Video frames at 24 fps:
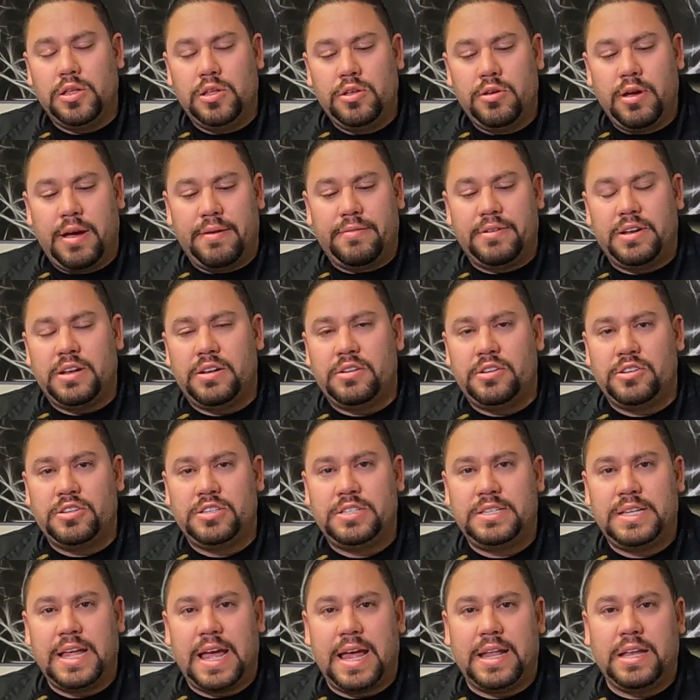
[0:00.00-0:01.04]
you have an
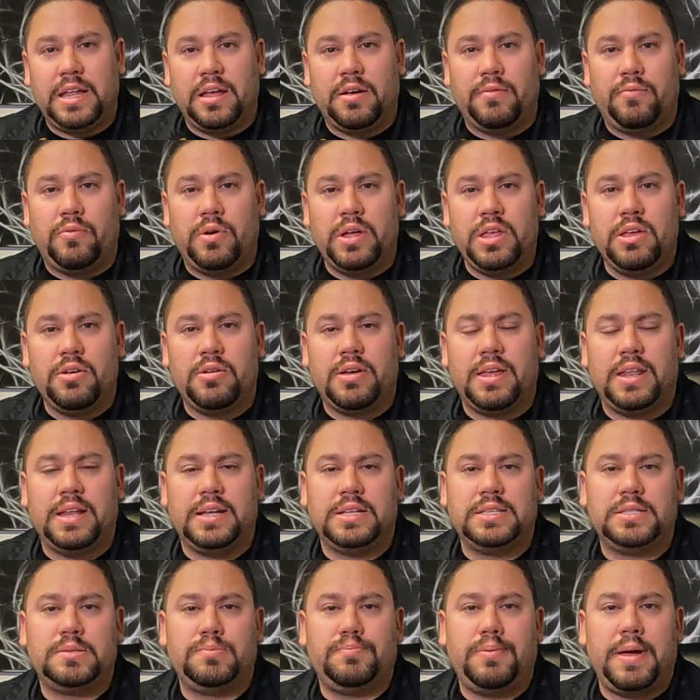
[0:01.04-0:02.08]
understanding of what you can
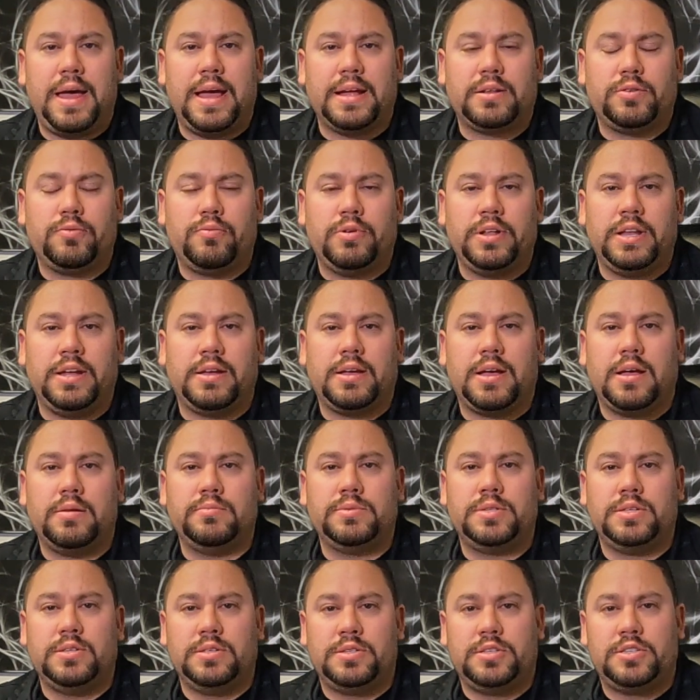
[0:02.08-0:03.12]
expect when it
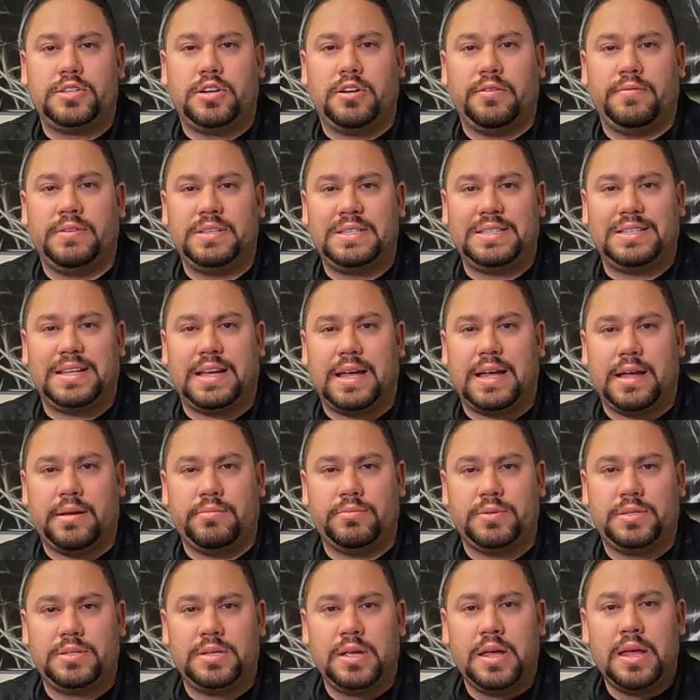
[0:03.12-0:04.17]
comes to service
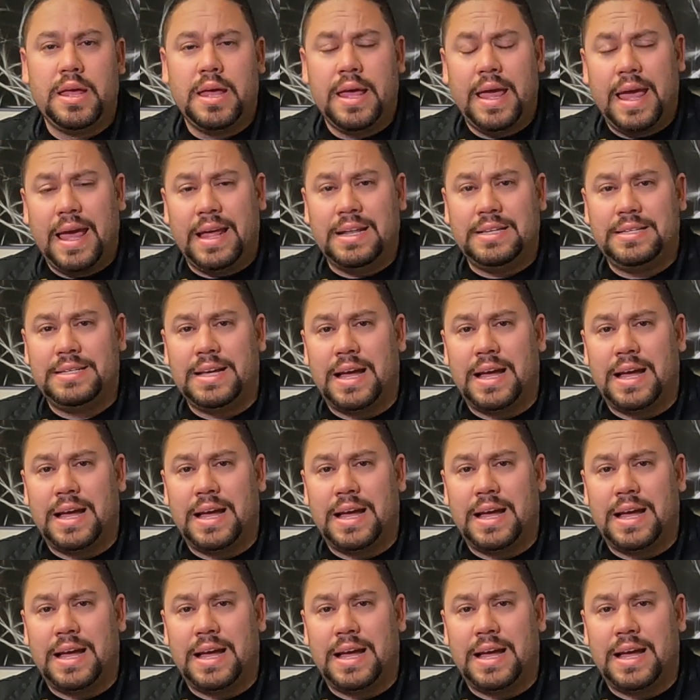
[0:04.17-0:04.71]
times and